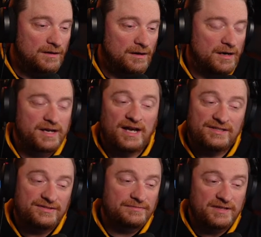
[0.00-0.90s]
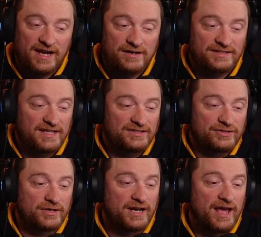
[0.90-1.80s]
All right, guys. Gary says
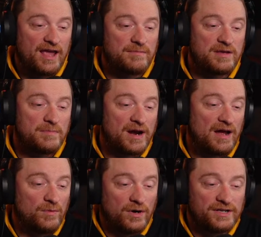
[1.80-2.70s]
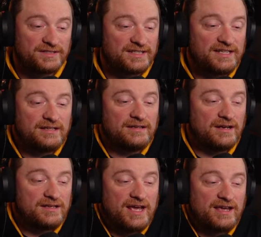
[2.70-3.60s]
you're gonna hate me, but I want to see
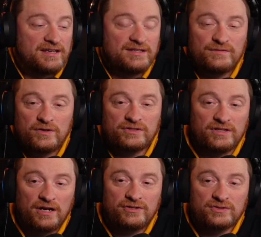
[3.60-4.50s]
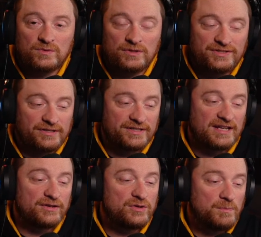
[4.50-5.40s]
a Yankees versus Dodgers World Series. Now,
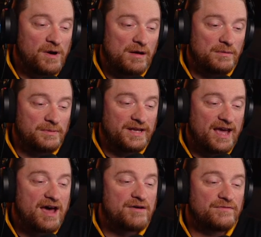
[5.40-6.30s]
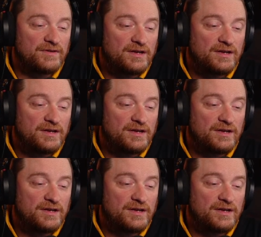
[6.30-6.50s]
you probably have